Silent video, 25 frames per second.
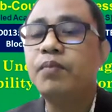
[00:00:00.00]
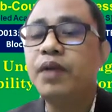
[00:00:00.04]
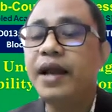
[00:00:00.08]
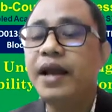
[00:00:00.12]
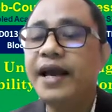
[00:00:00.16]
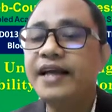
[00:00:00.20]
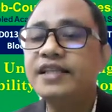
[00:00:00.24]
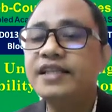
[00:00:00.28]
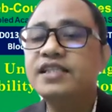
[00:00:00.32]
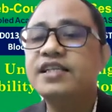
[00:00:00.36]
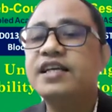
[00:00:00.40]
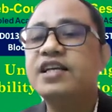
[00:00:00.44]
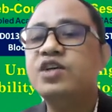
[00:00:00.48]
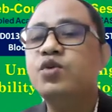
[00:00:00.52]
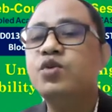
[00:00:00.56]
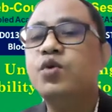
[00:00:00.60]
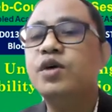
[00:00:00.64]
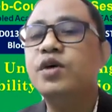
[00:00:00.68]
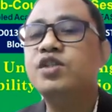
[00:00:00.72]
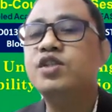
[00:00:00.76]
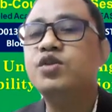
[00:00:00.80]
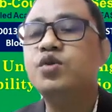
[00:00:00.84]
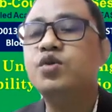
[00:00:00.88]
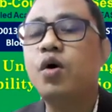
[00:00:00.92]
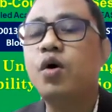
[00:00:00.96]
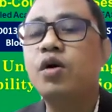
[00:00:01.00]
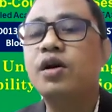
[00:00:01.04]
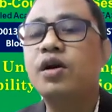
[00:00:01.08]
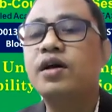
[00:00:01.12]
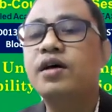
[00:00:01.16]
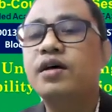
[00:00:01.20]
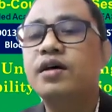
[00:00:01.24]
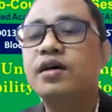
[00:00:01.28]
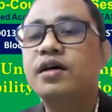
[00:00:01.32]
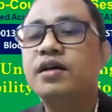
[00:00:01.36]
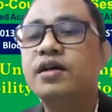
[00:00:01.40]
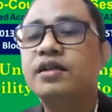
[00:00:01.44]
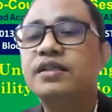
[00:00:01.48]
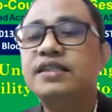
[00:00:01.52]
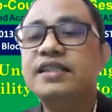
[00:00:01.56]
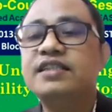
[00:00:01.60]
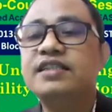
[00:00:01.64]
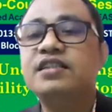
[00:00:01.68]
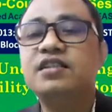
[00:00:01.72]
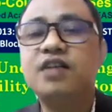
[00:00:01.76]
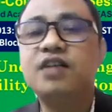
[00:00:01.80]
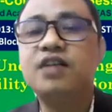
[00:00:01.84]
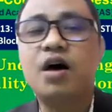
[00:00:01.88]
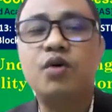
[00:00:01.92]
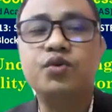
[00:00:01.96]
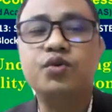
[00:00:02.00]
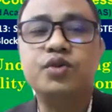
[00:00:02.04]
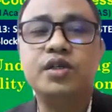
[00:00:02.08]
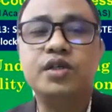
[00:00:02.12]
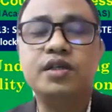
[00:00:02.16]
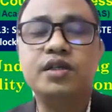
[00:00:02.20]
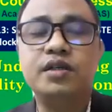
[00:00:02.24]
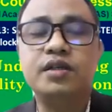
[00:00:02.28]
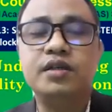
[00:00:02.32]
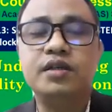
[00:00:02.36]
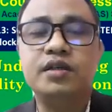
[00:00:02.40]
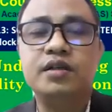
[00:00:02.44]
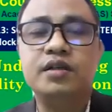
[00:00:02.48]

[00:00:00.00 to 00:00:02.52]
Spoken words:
less than $10,000